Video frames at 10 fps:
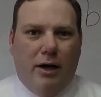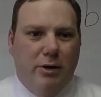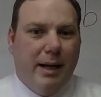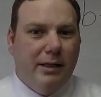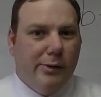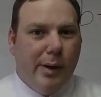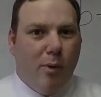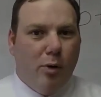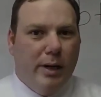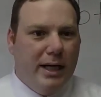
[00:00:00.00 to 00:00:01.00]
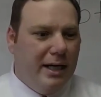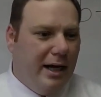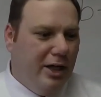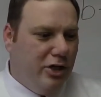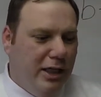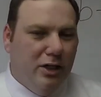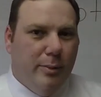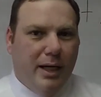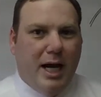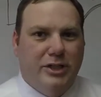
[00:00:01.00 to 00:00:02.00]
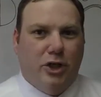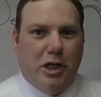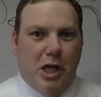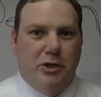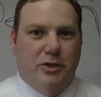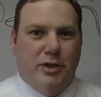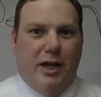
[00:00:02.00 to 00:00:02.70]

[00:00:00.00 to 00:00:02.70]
and you make a little bit more money, and you get a little bit nicer clothes,